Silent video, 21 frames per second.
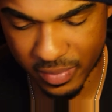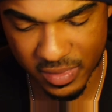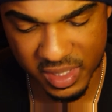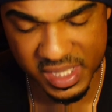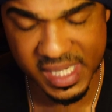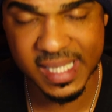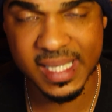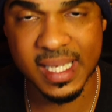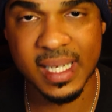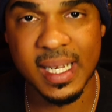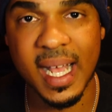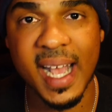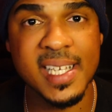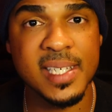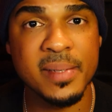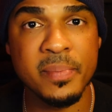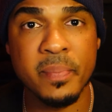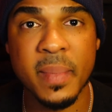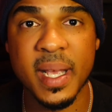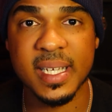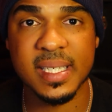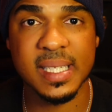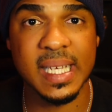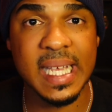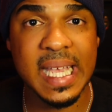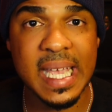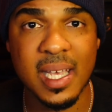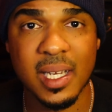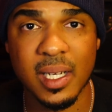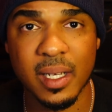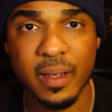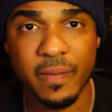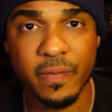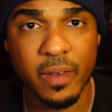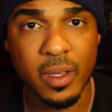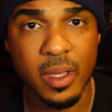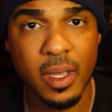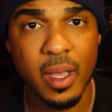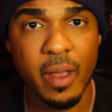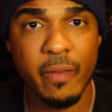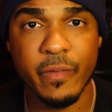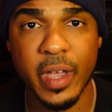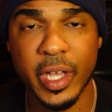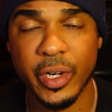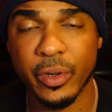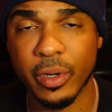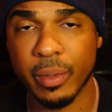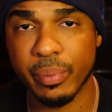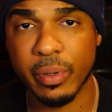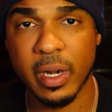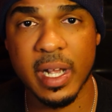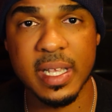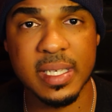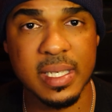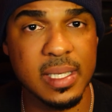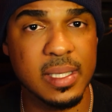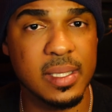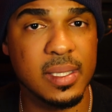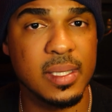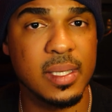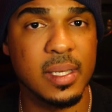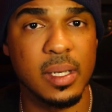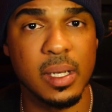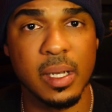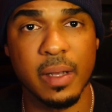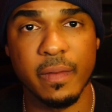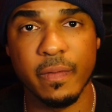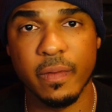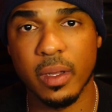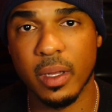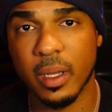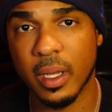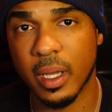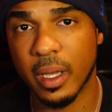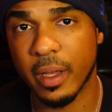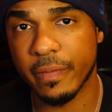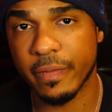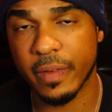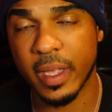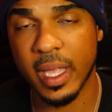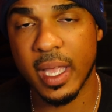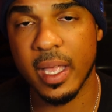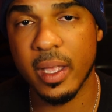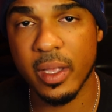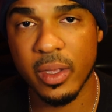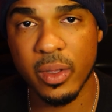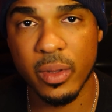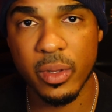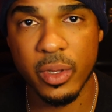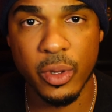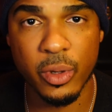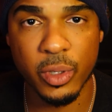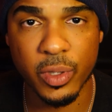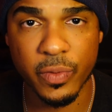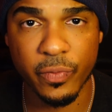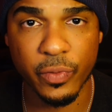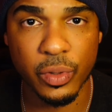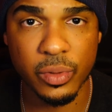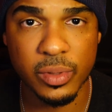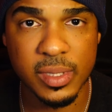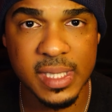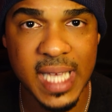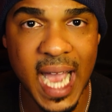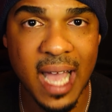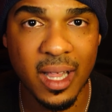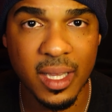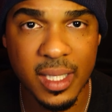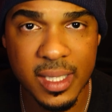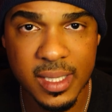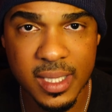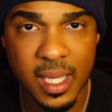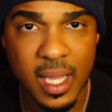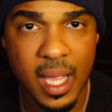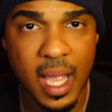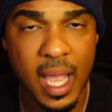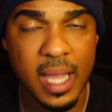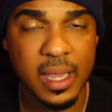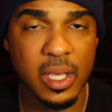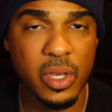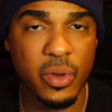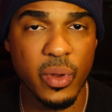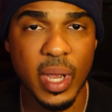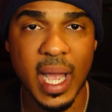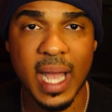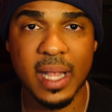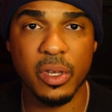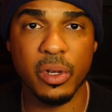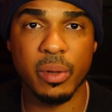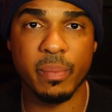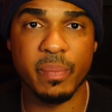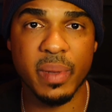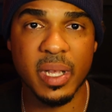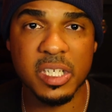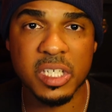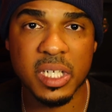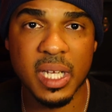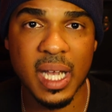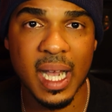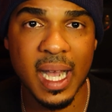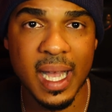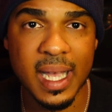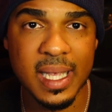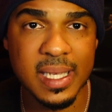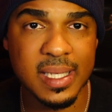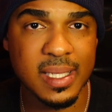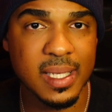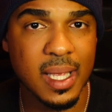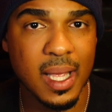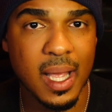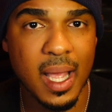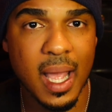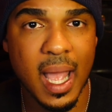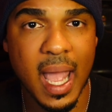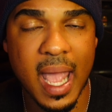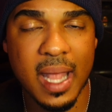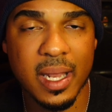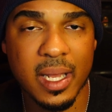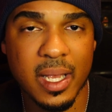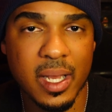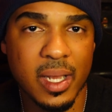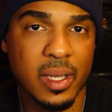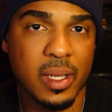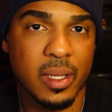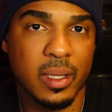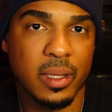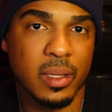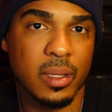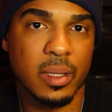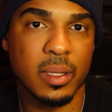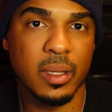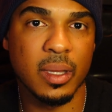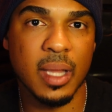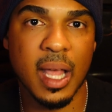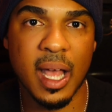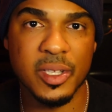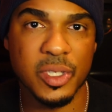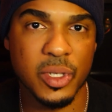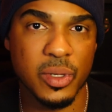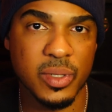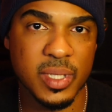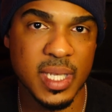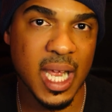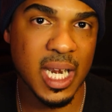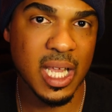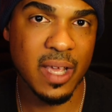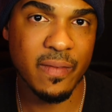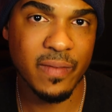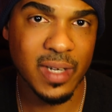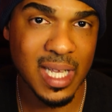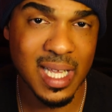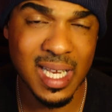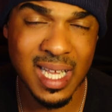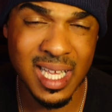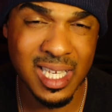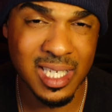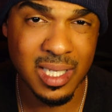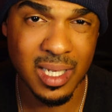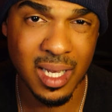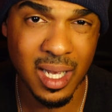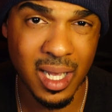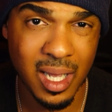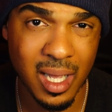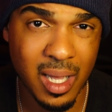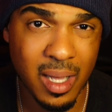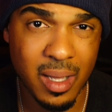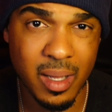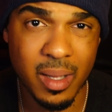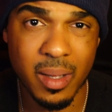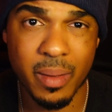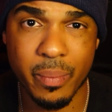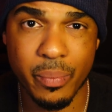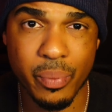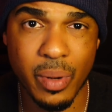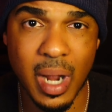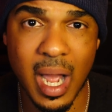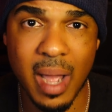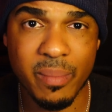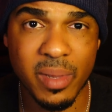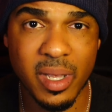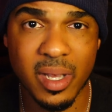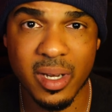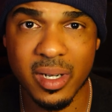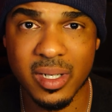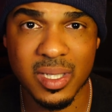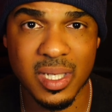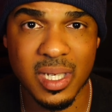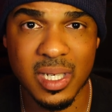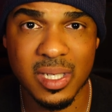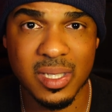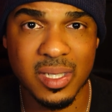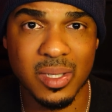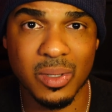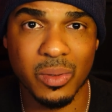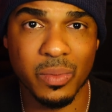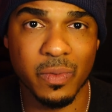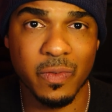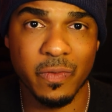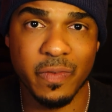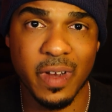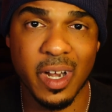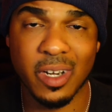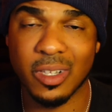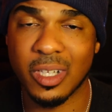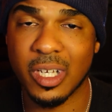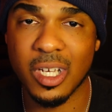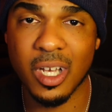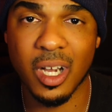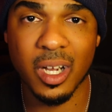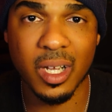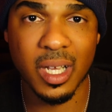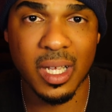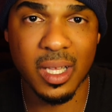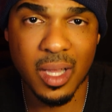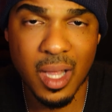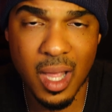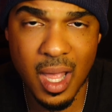just a nice mix again of veteran presence of a youthful talent, and then you got your bench guys, and then Lonzo's not even in his prime years. He's still fairly young,